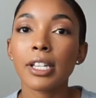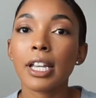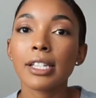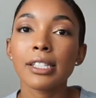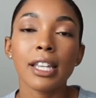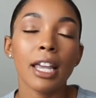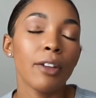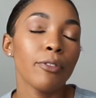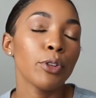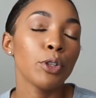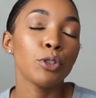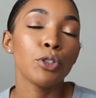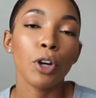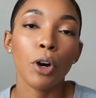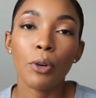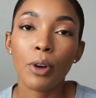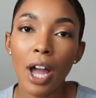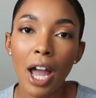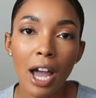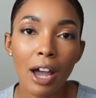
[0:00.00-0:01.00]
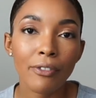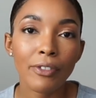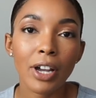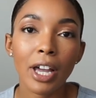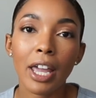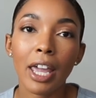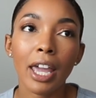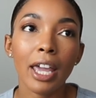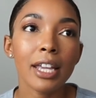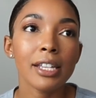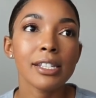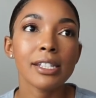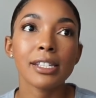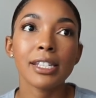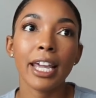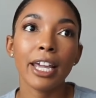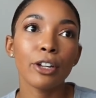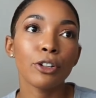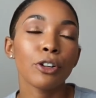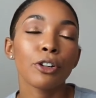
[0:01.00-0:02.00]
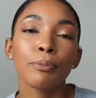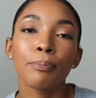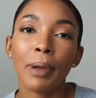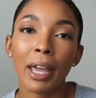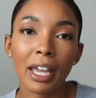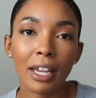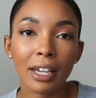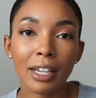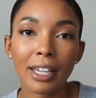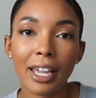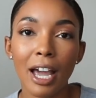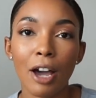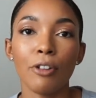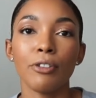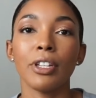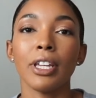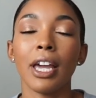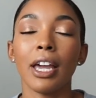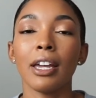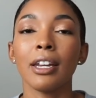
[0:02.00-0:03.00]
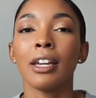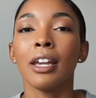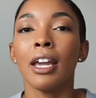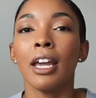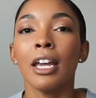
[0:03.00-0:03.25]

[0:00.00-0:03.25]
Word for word: Like say if you don't have a standard bank account yet,